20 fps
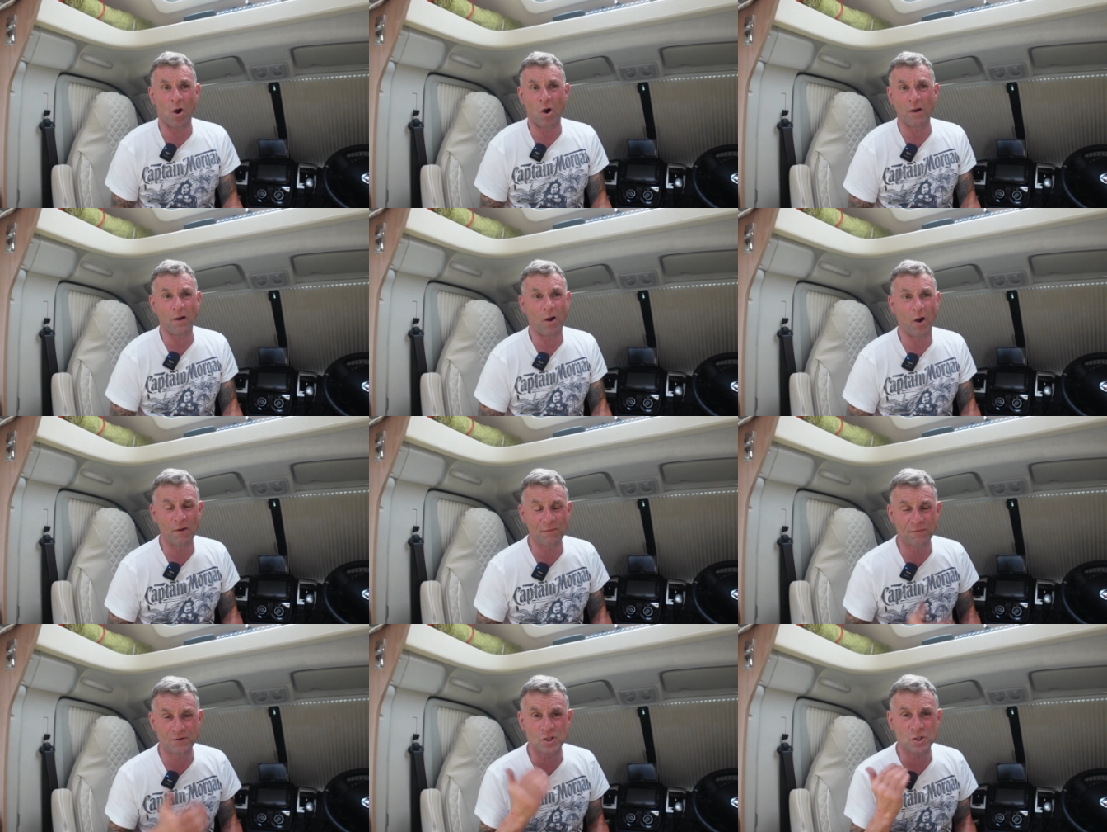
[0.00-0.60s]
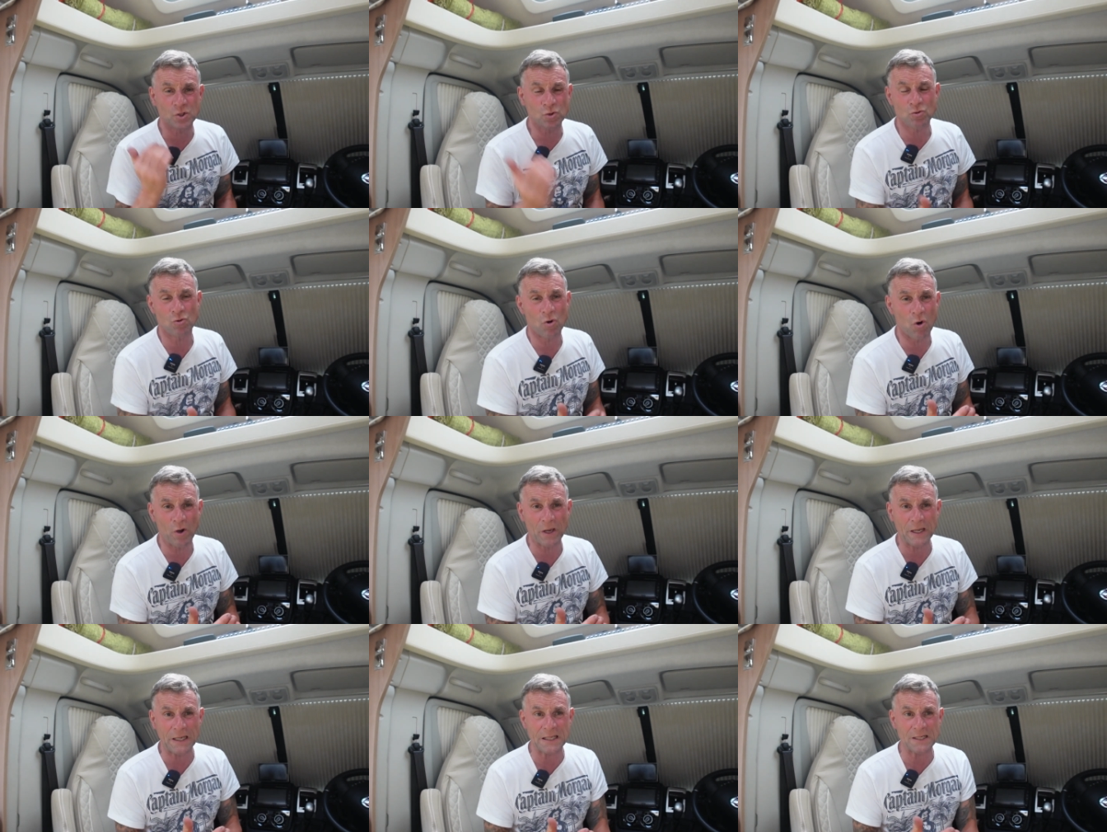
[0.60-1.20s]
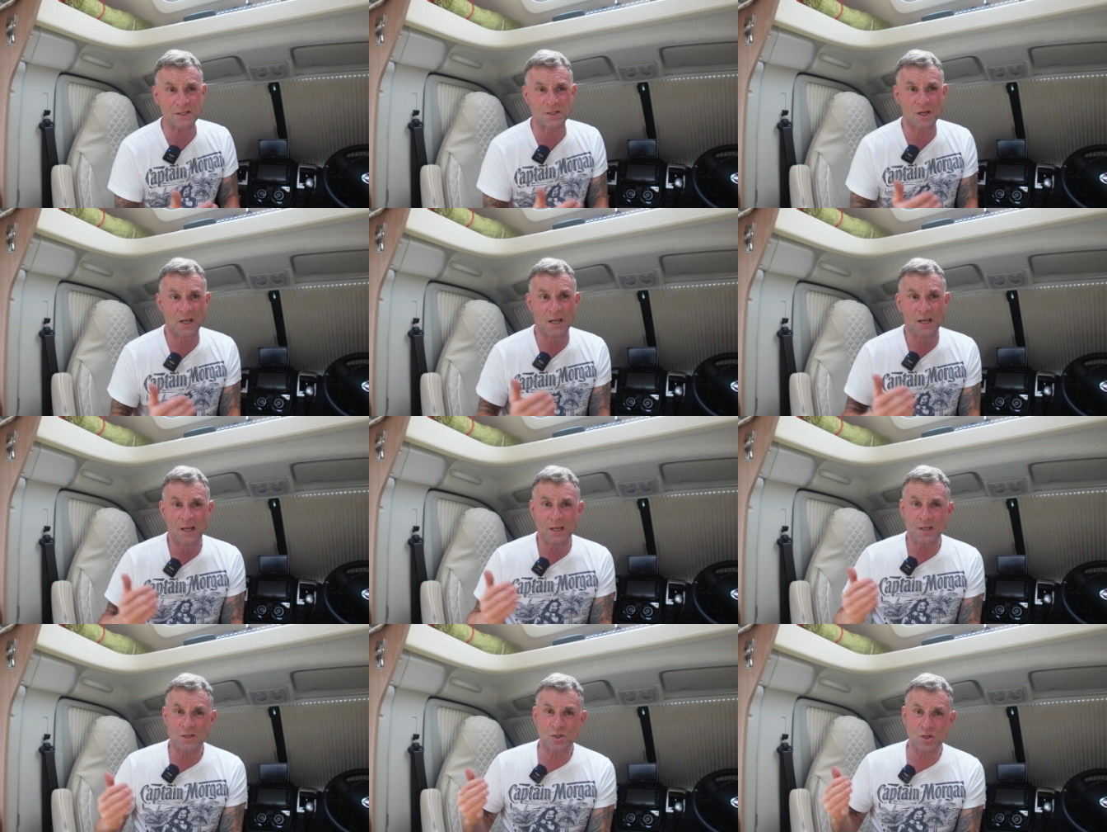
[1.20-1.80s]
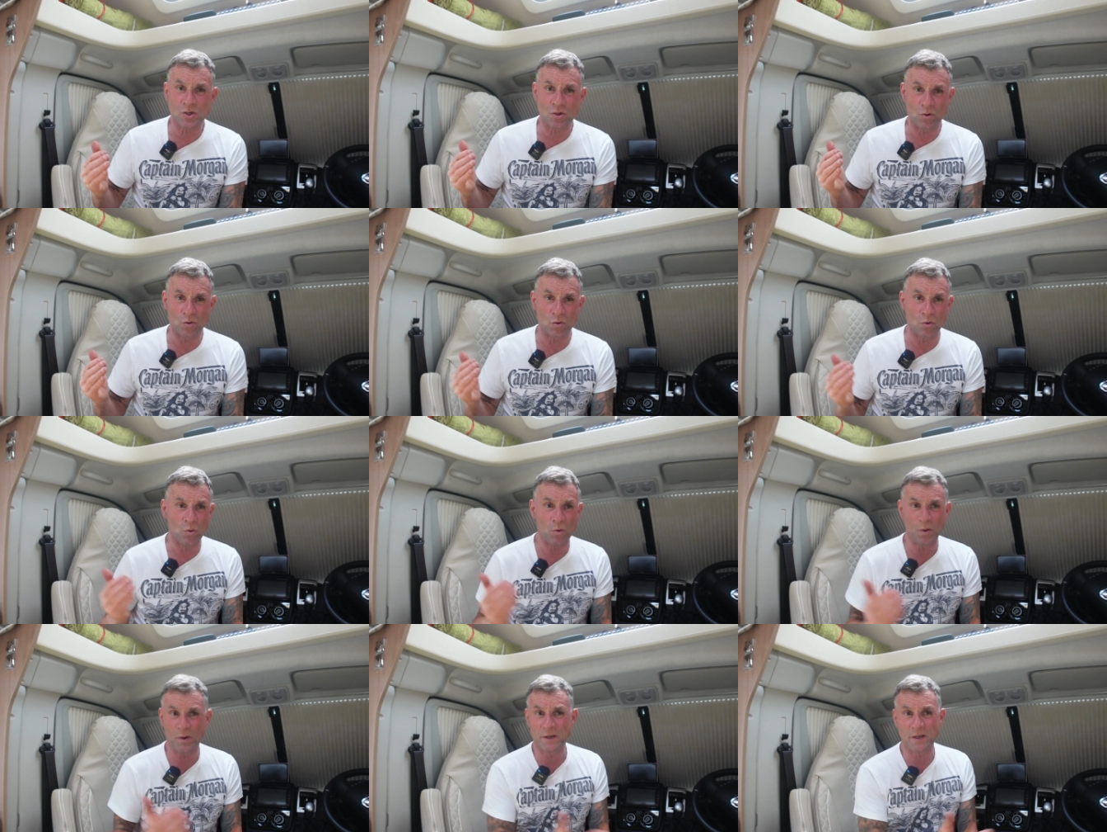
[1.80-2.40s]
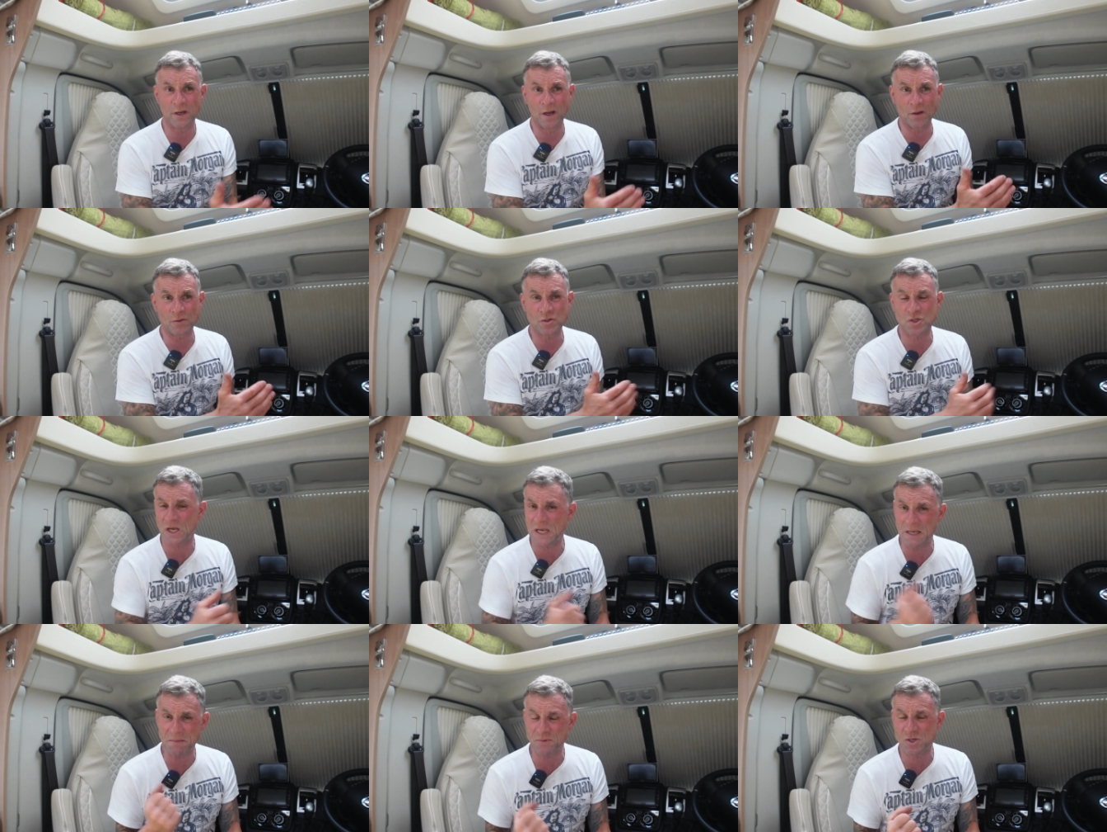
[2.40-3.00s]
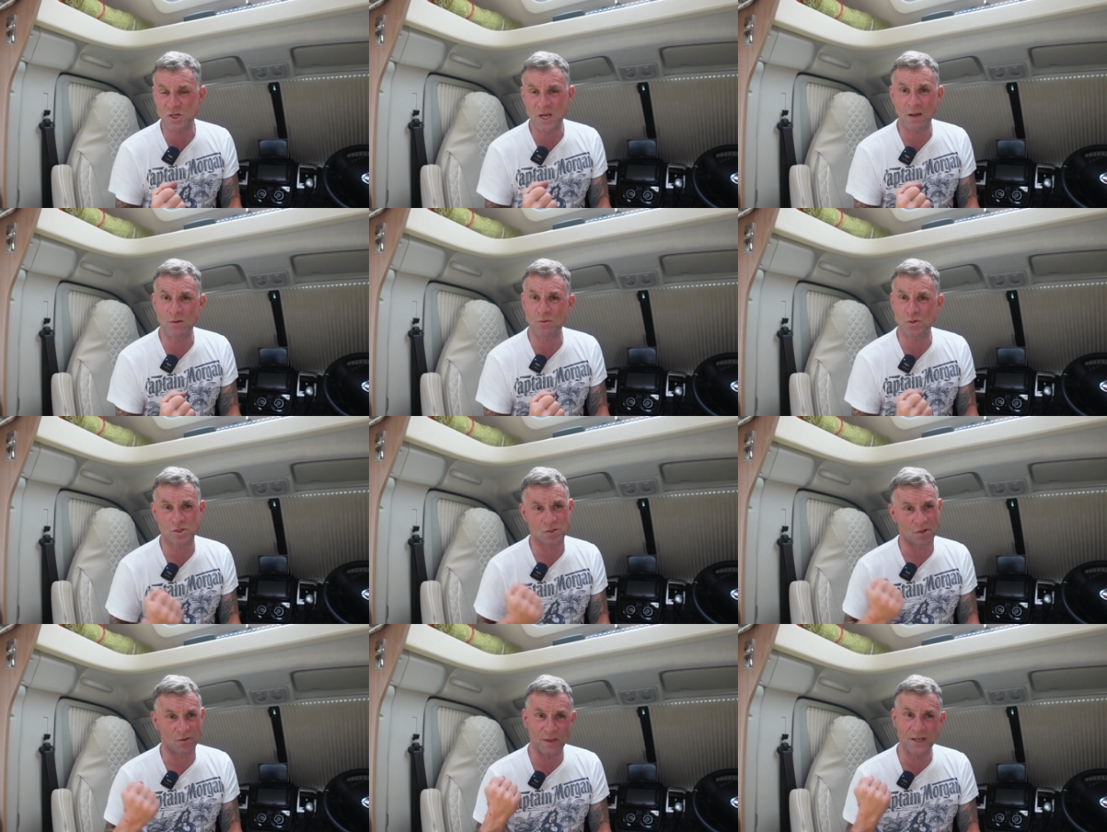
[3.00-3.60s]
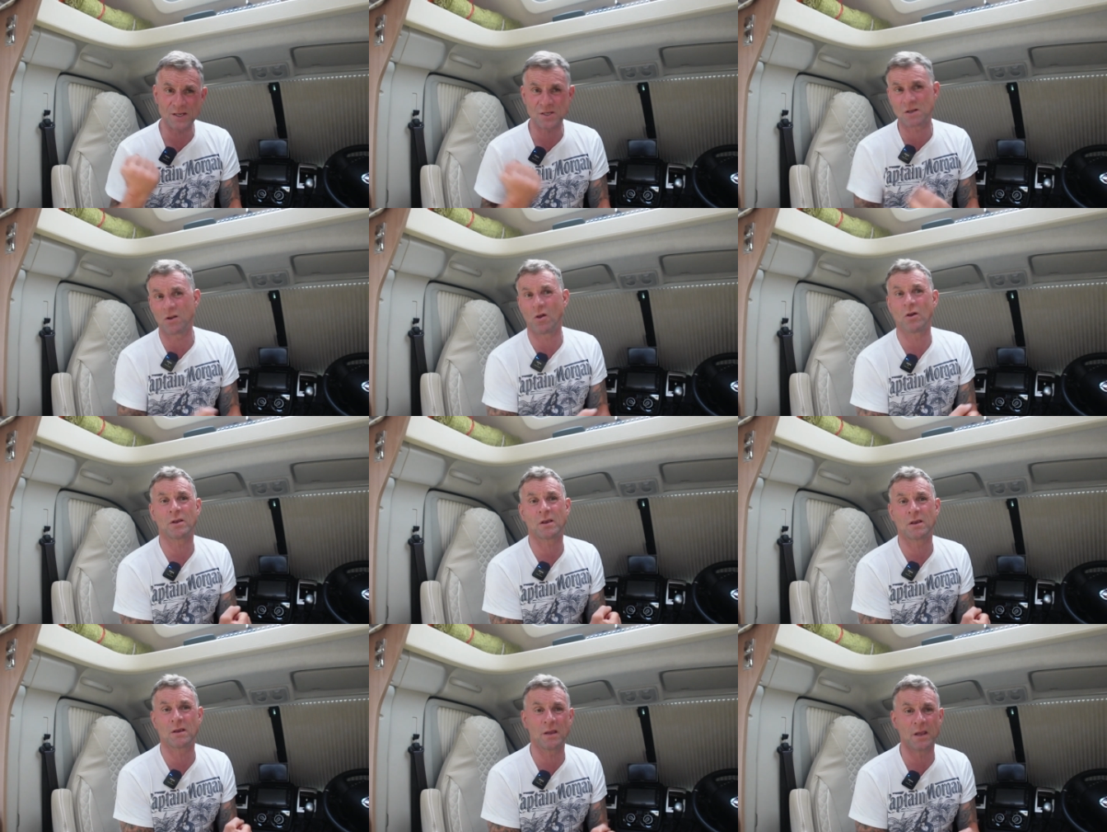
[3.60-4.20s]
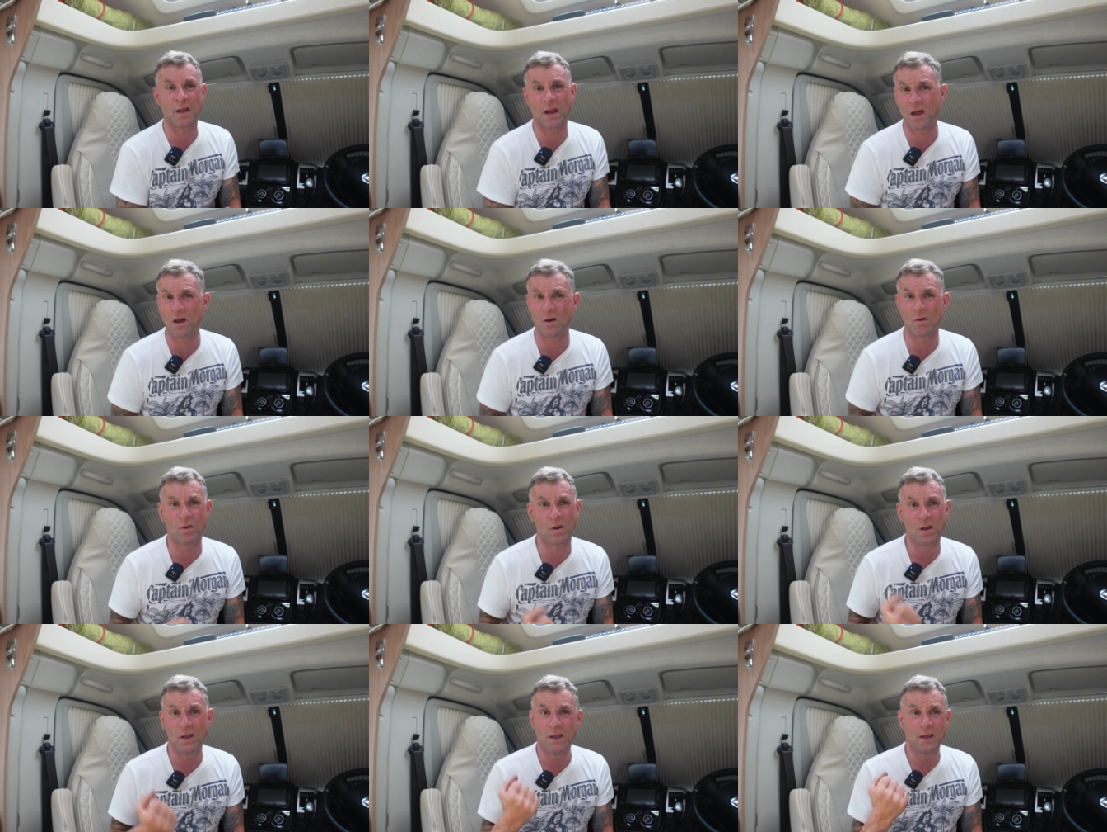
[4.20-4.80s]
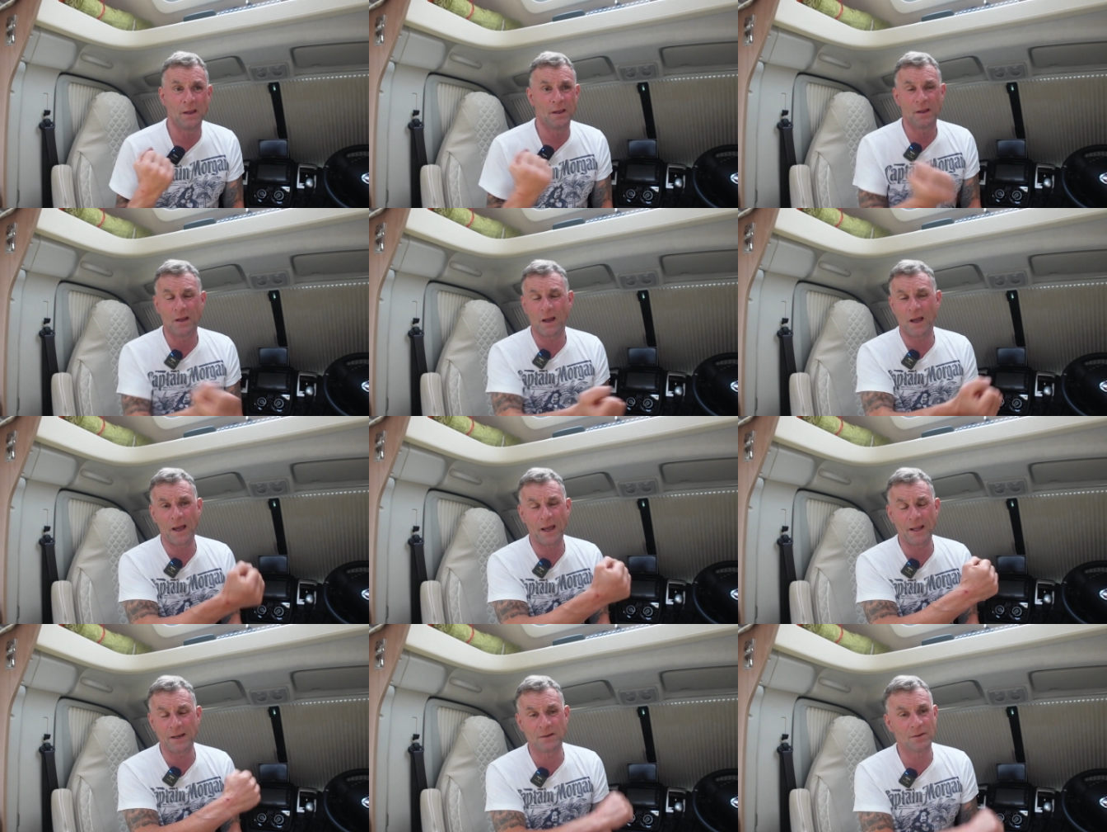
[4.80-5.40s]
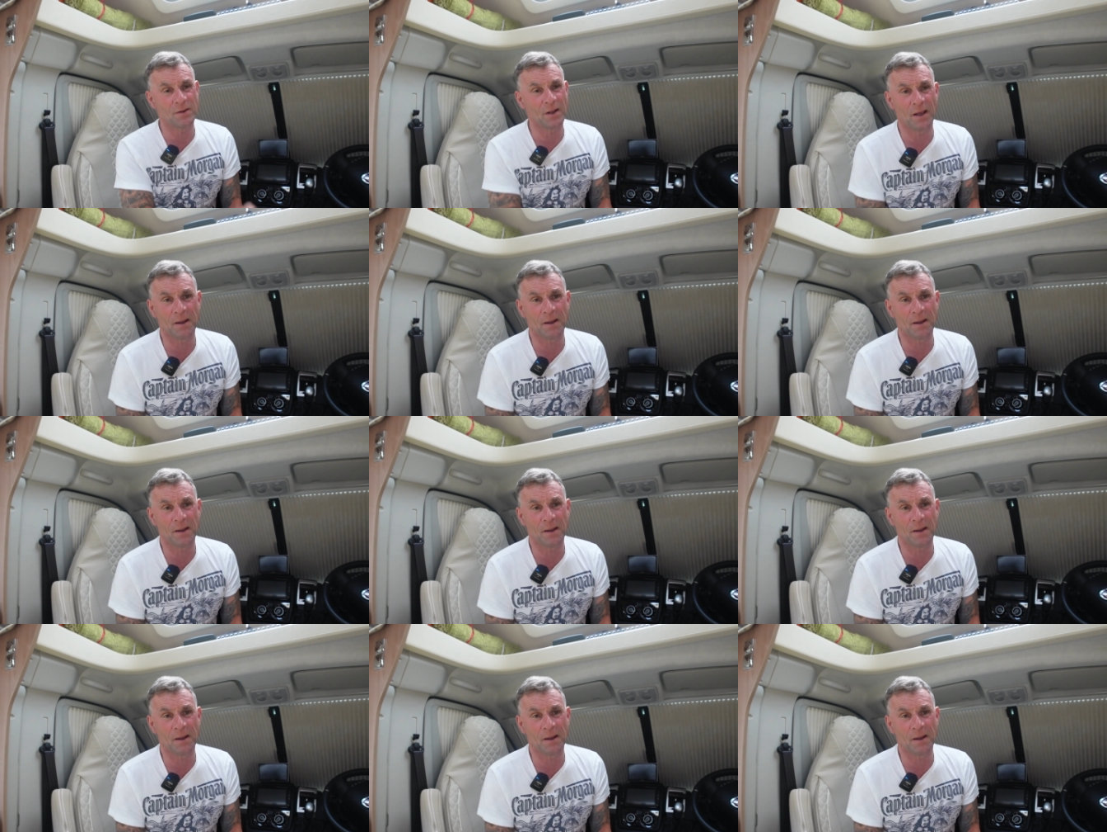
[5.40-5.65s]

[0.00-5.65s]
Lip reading: I've tried to, you know, Team Chelston, that's like, you know, and